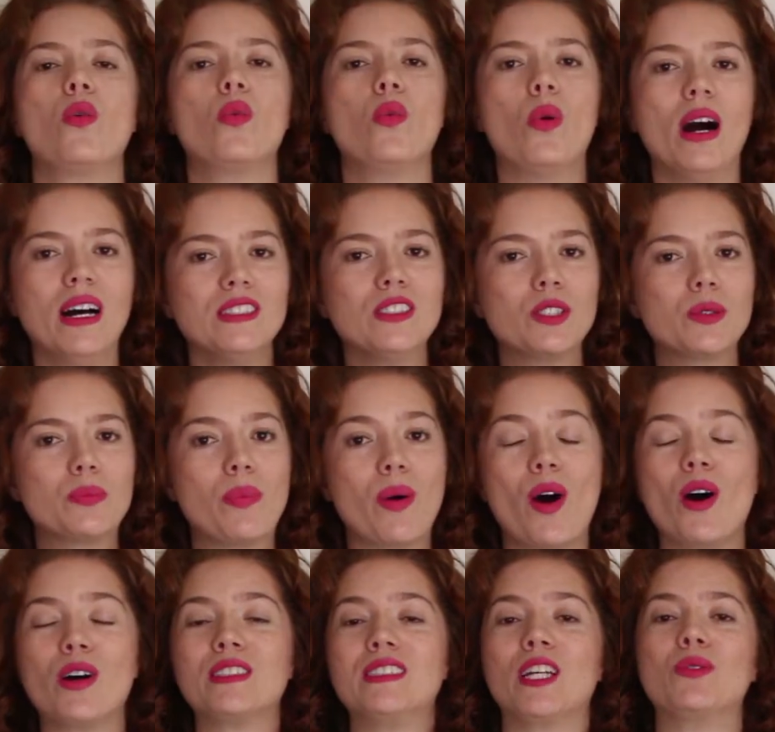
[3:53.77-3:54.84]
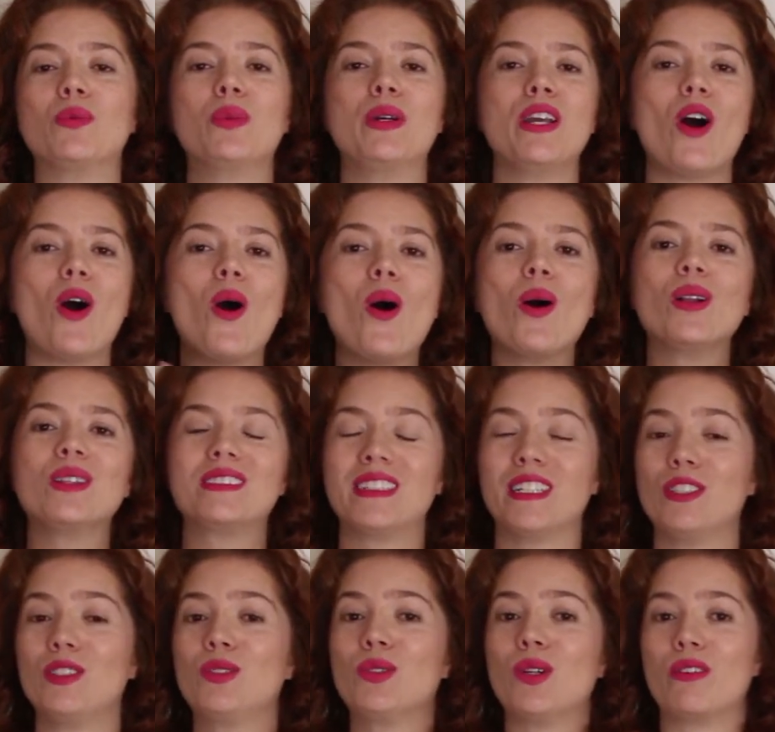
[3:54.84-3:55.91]
One spot that we all
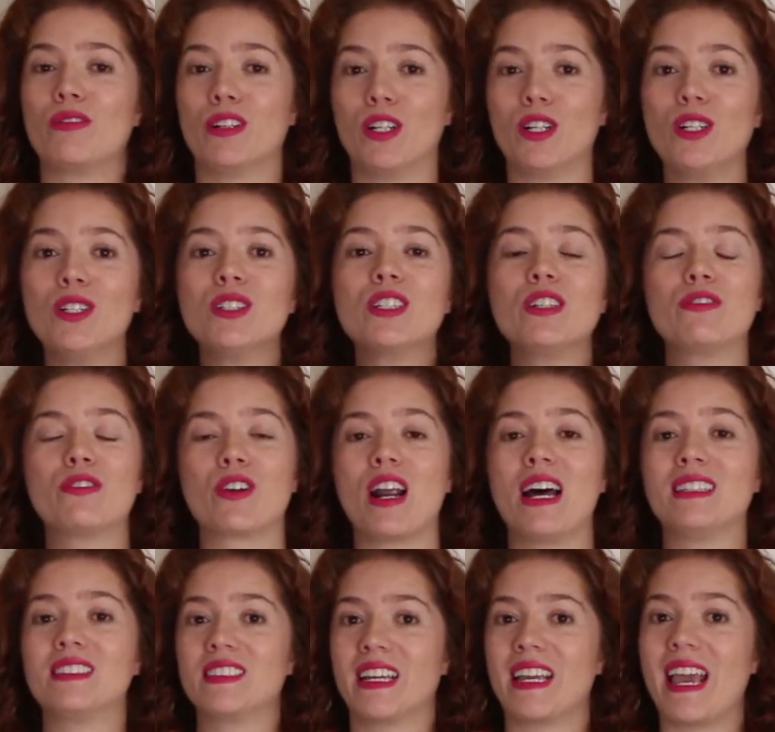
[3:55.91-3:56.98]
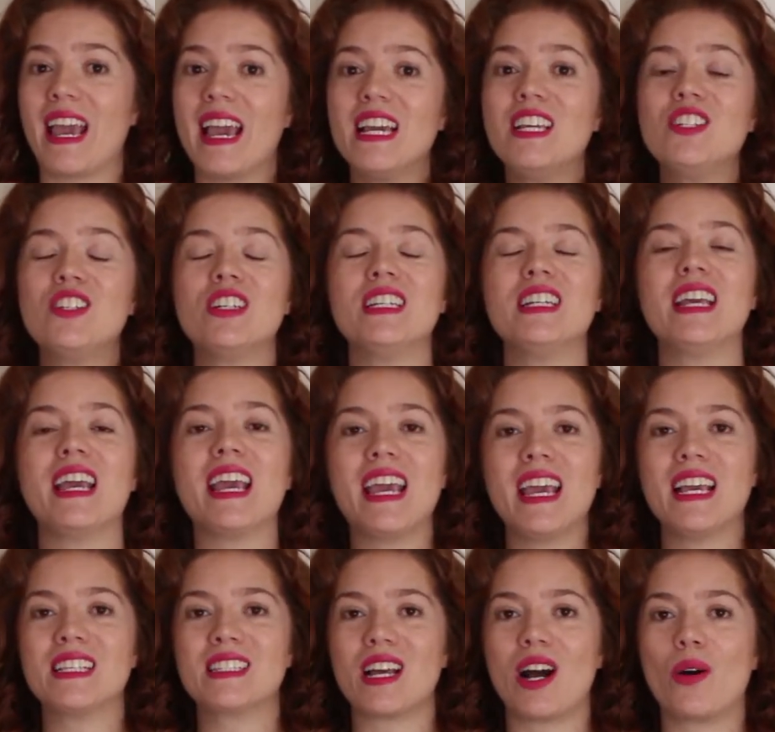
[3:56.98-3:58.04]
tend to overlook for anti-aging
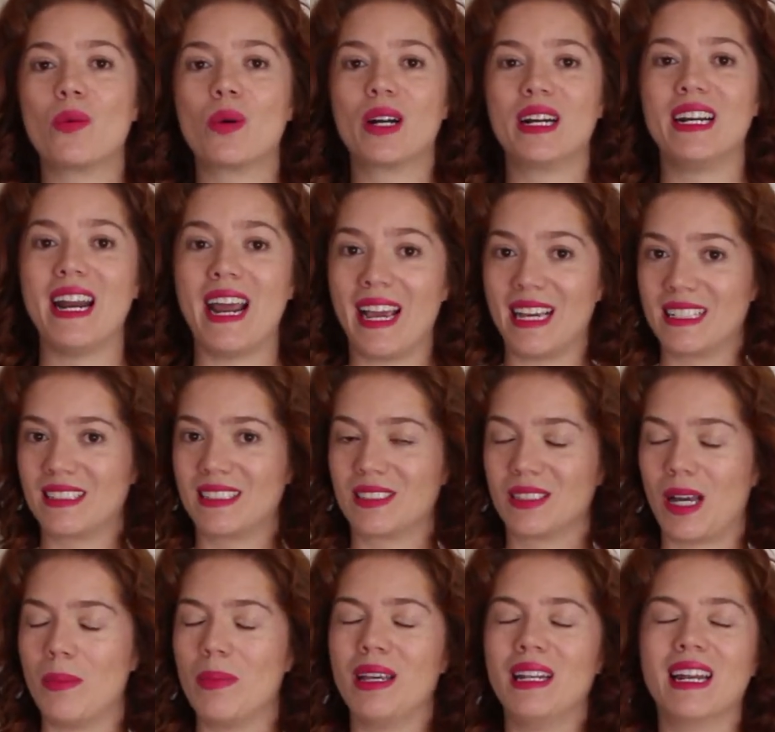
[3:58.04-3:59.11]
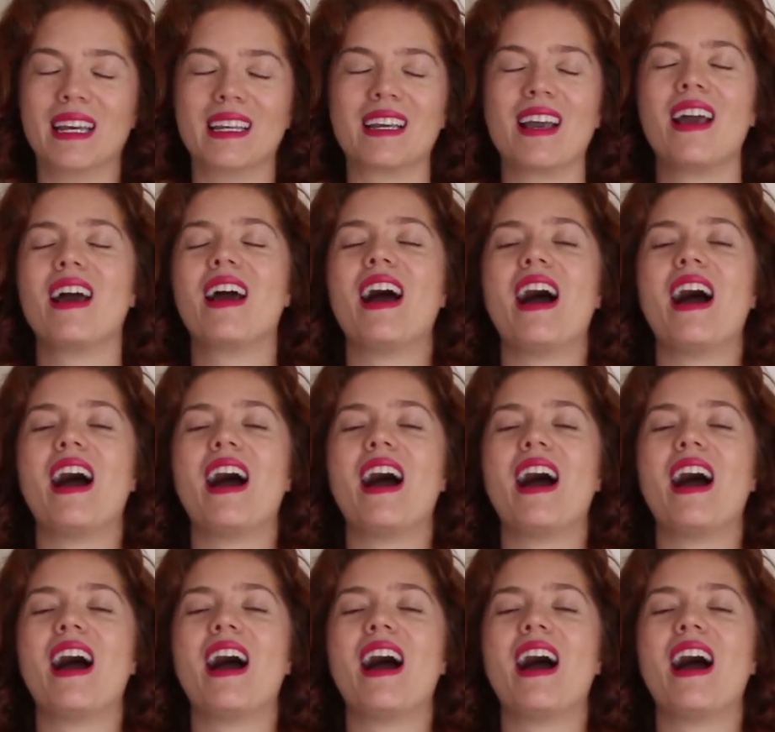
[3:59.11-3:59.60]
is our necks. I mean, like,